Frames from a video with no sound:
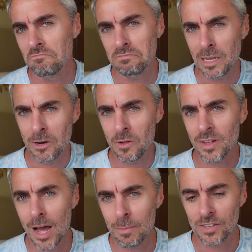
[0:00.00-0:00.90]
Let me know in the
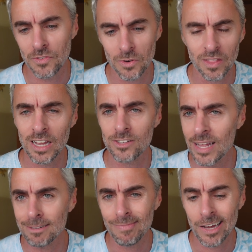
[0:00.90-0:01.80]
comments if you know the answer to
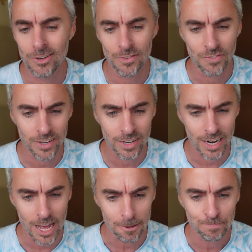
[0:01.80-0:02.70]
that. I couldn't figure
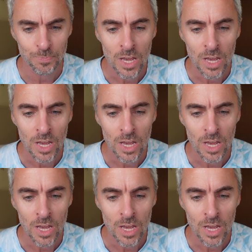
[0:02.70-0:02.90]
it out.